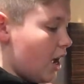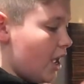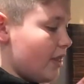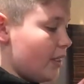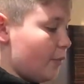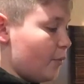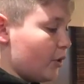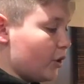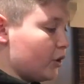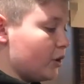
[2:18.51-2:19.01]
And
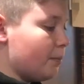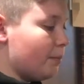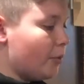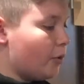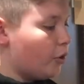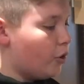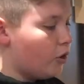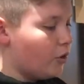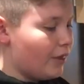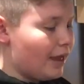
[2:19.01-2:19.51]
then we're going to
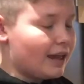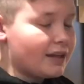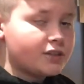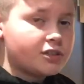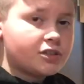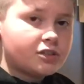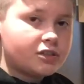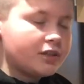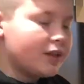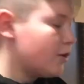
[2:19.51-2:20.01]
pour that
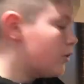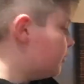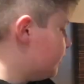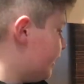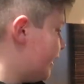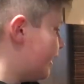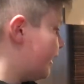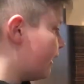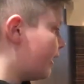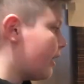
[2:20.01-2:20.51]

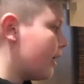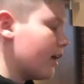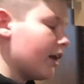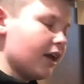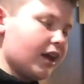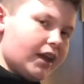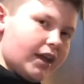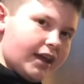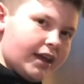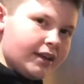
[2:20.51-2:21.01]
slowly
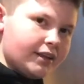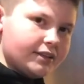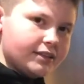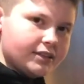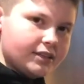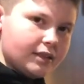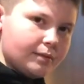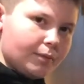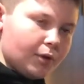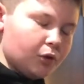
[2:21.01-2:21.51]

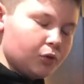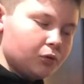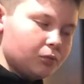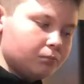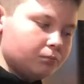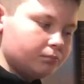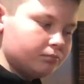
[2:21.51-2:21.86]
into the bowl.